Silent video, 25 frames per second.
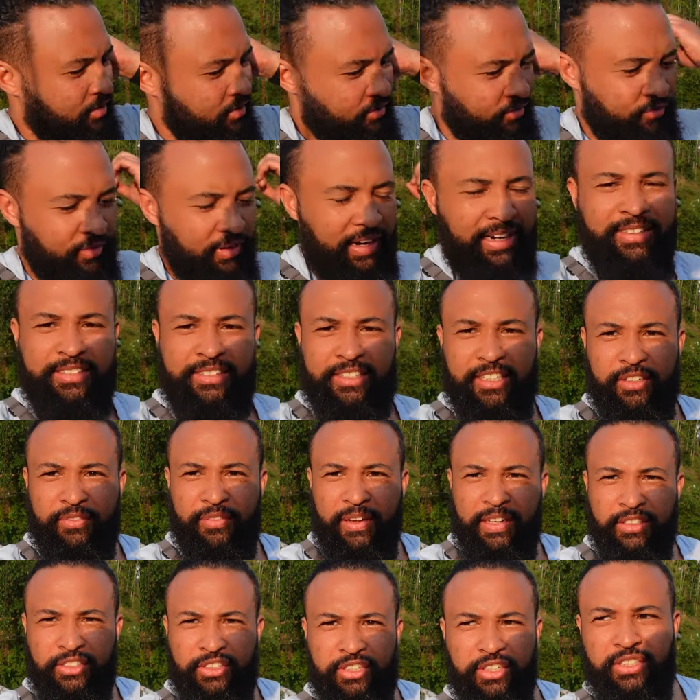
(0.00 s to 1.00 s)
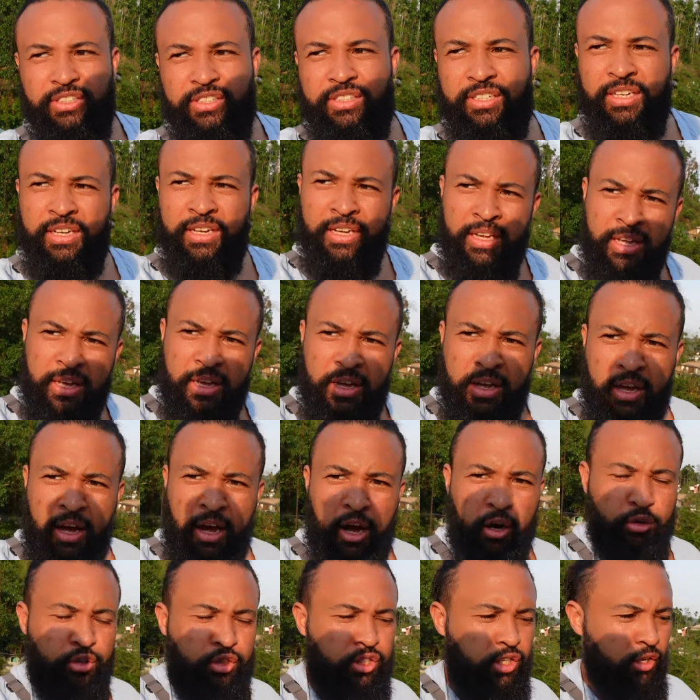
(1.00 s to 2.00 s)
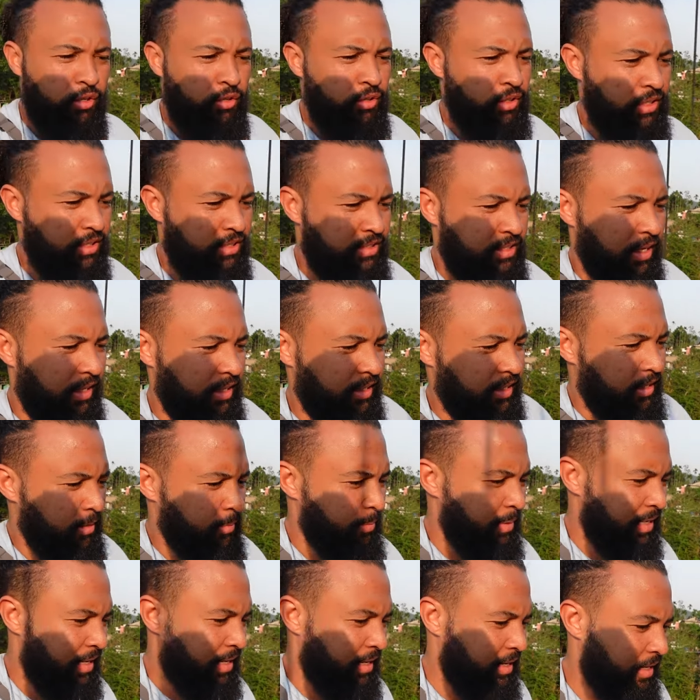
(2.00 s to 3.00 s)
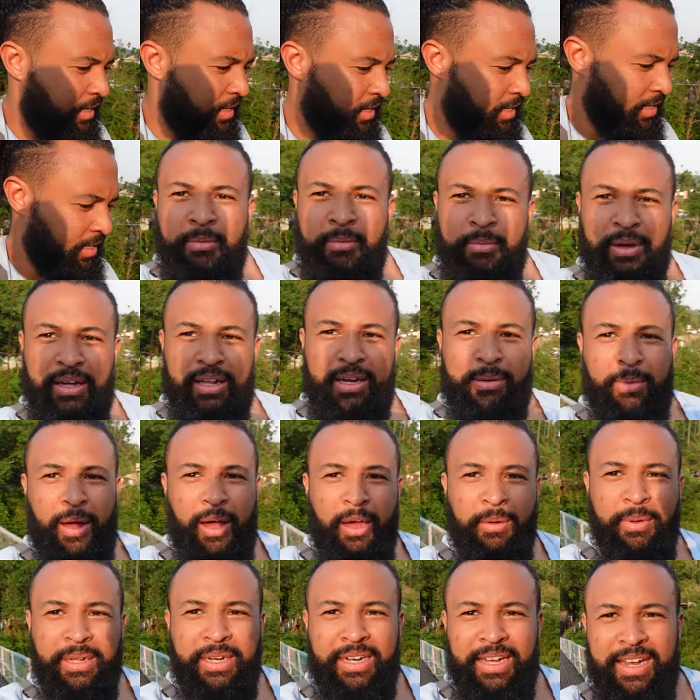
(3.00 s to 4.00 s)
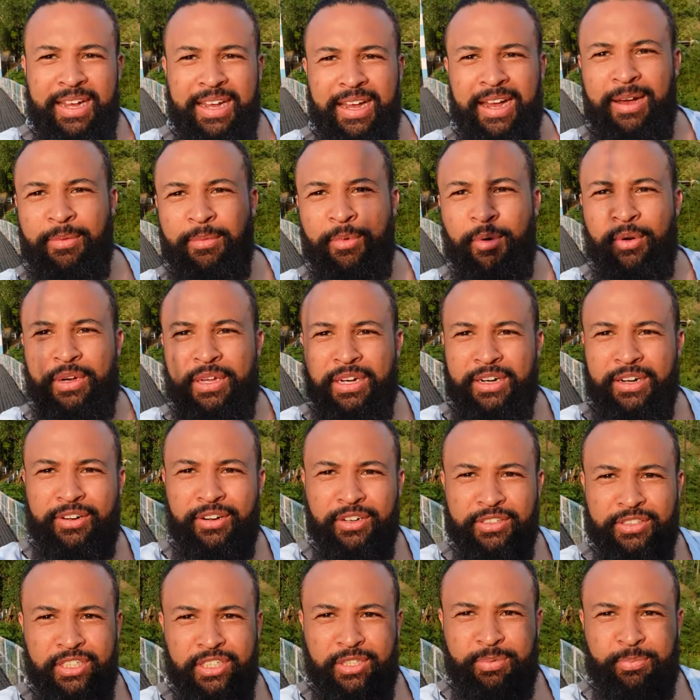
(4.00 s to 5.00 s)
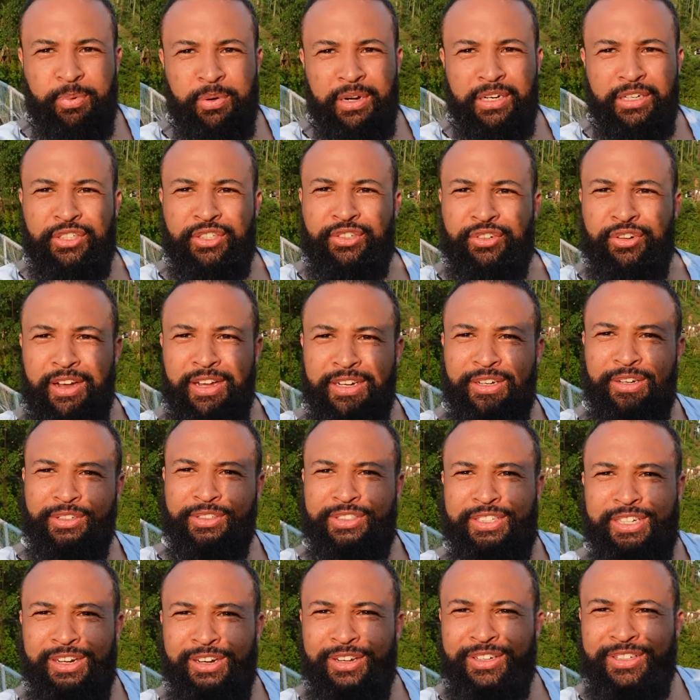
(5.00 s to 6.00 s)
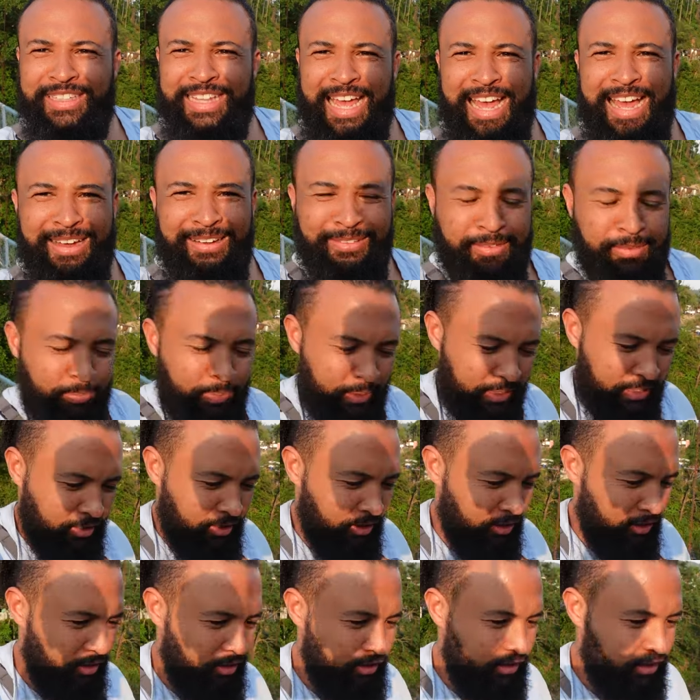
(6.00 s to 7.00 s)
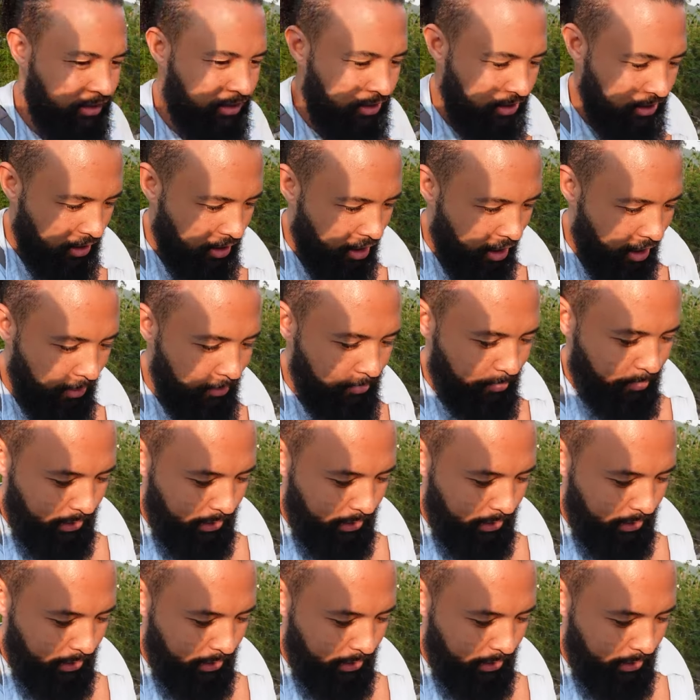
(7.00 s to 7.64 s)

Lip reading: Frank's Adventures. I'll show you the tent in a minute. But at the moment, I'm walking across this bridge, trying not to look down because I'm